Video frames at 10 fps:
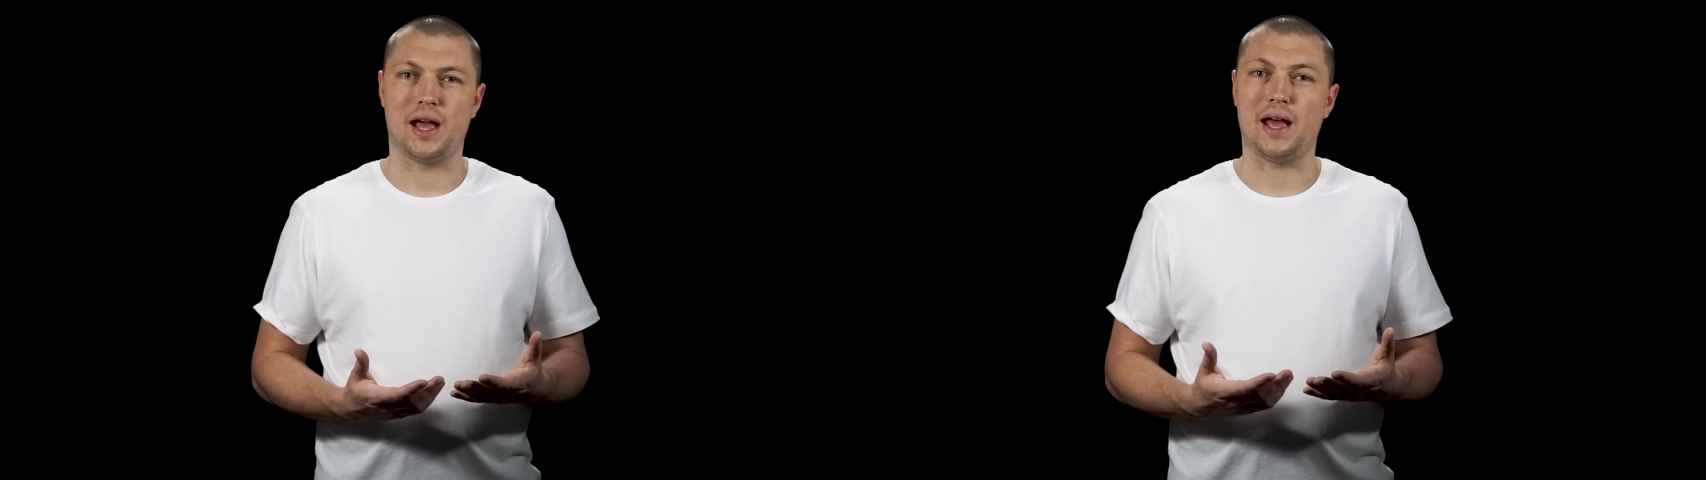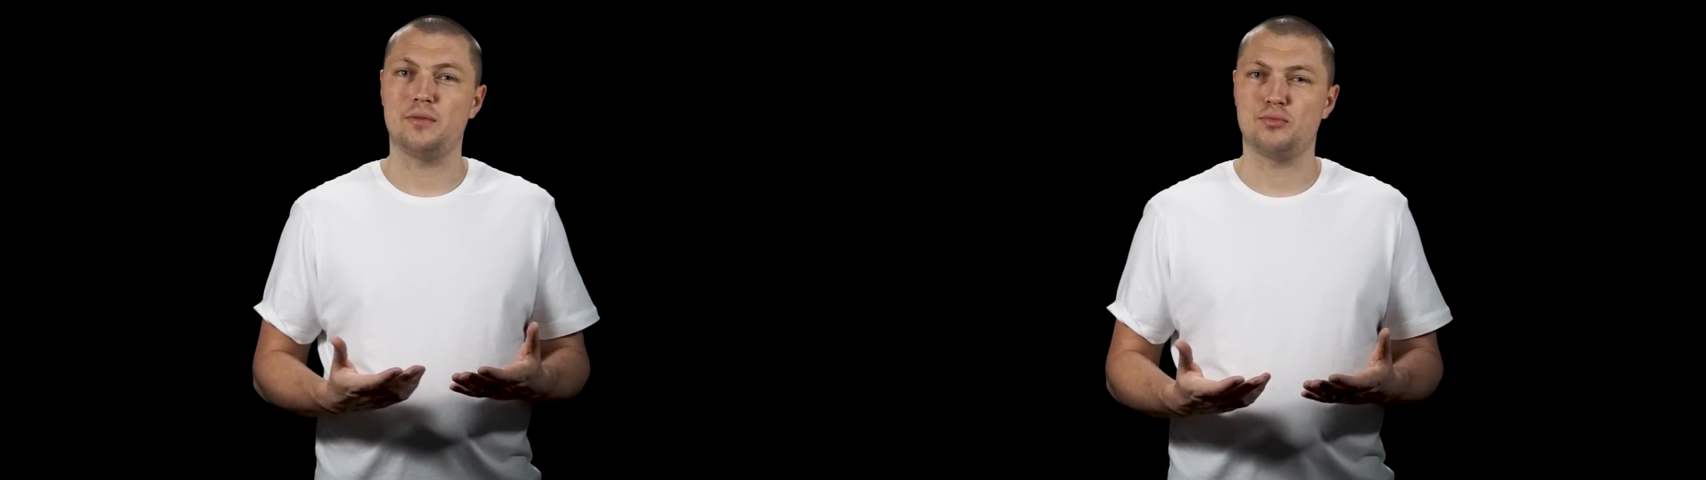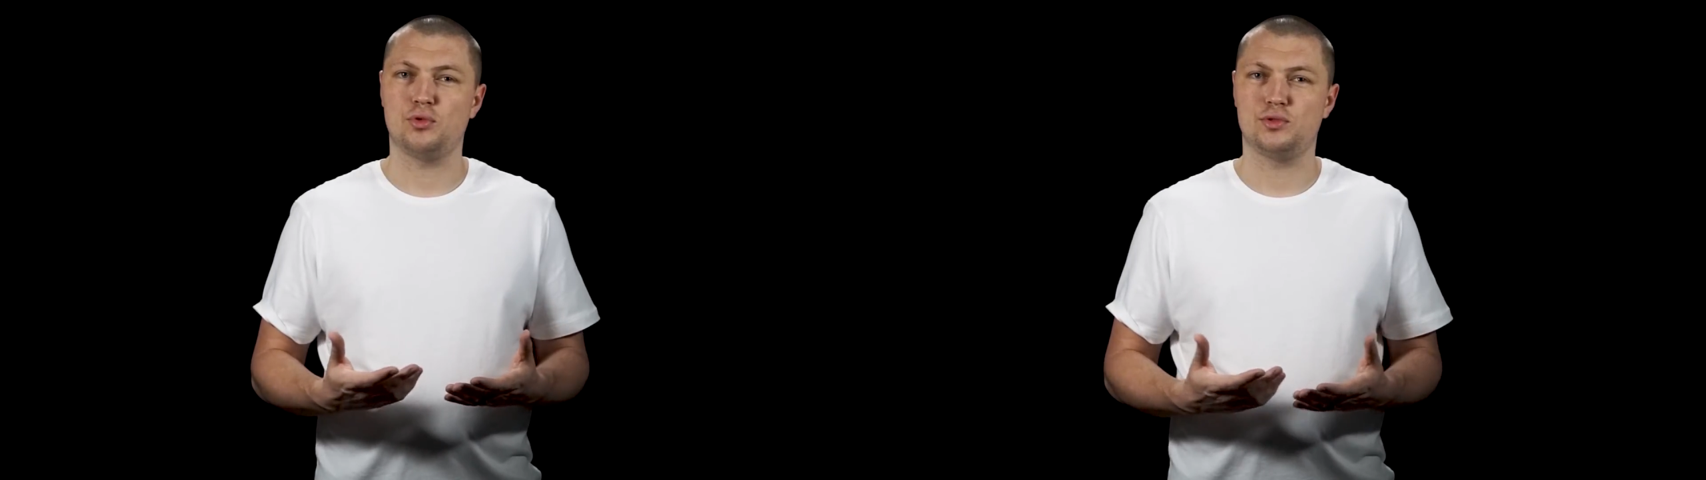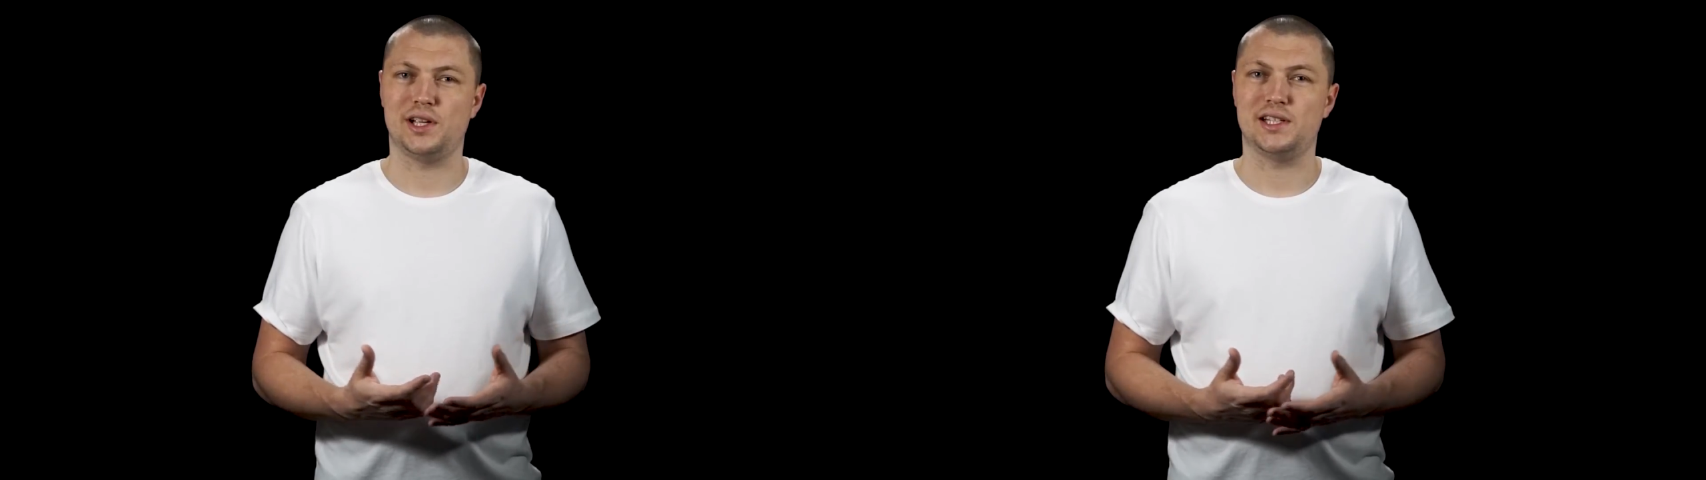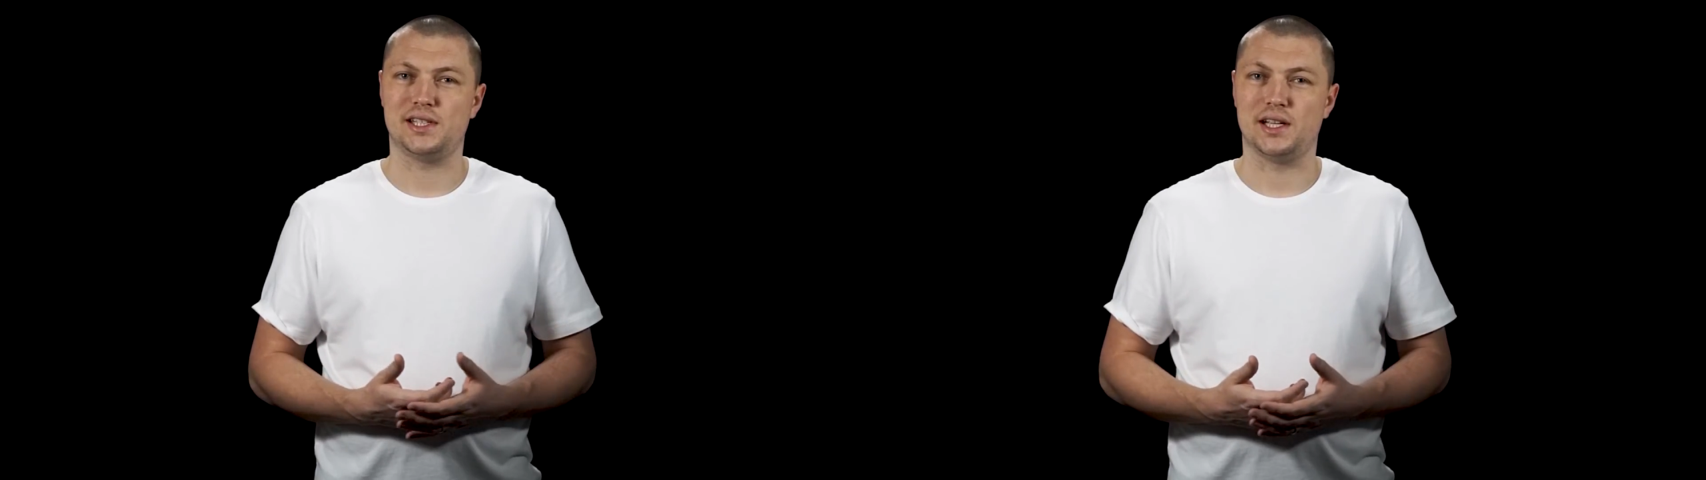and
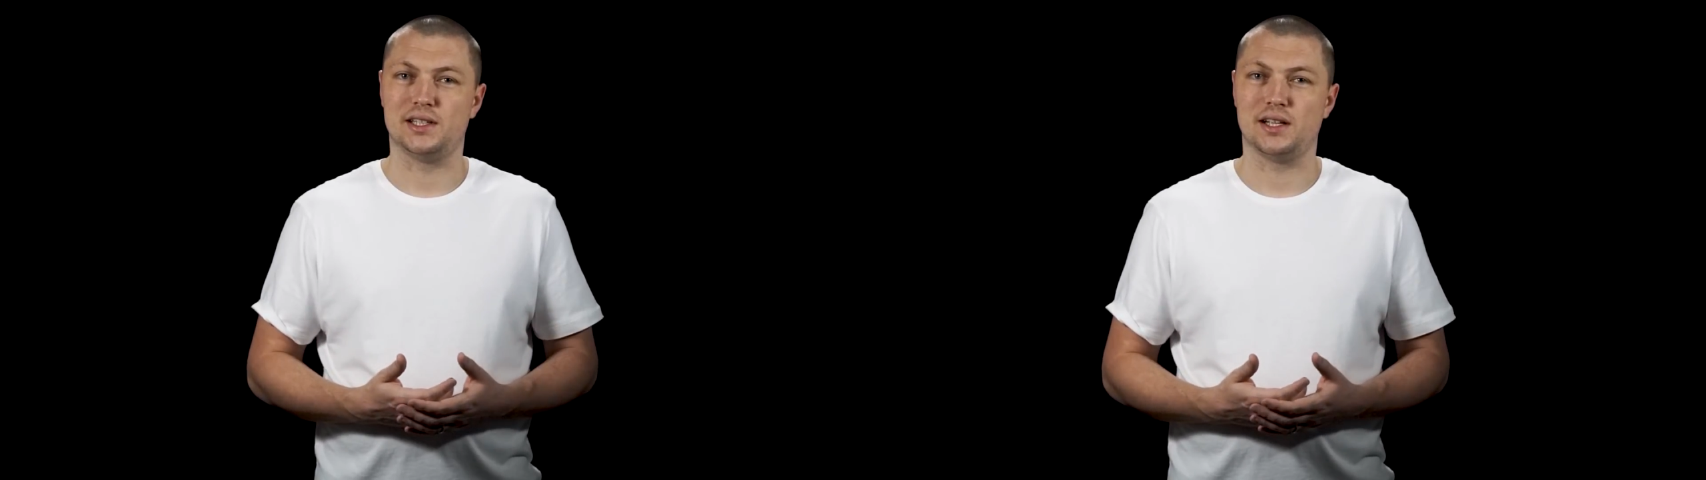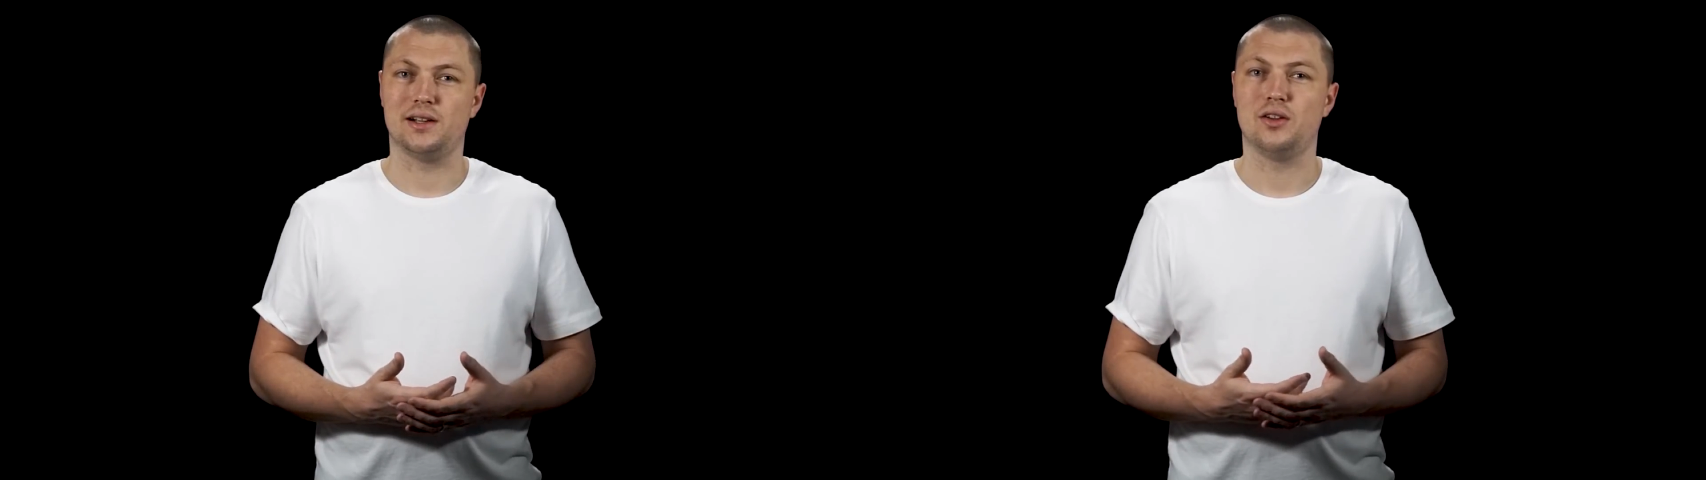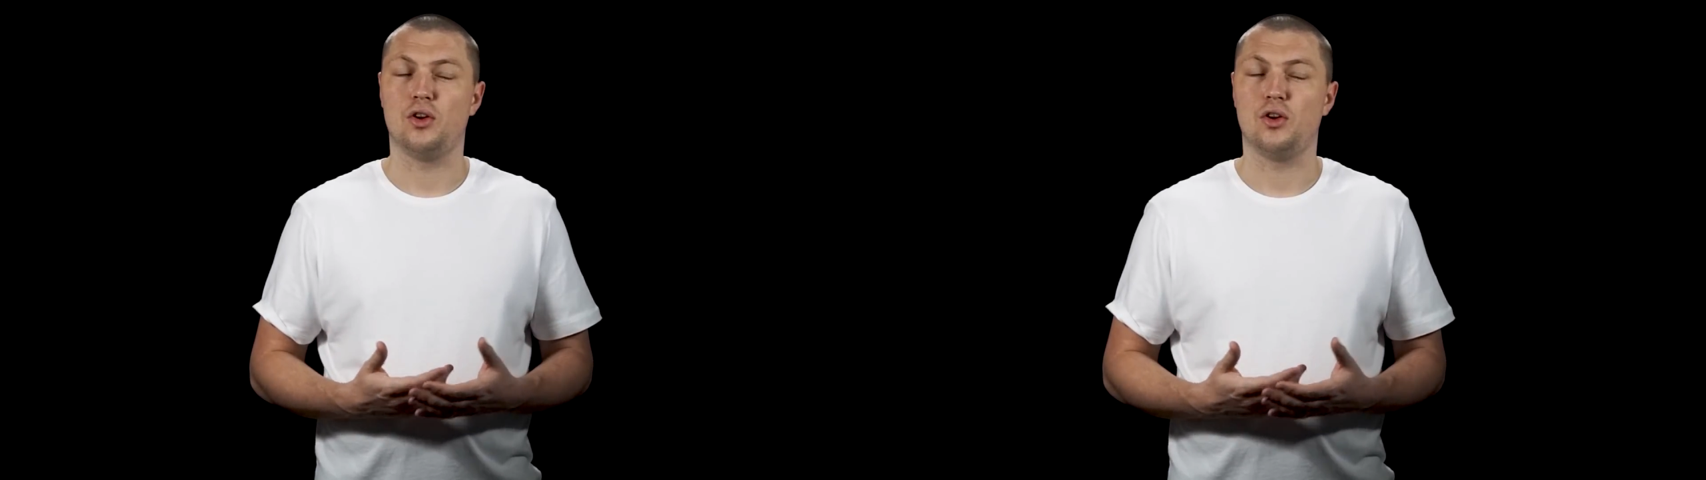process data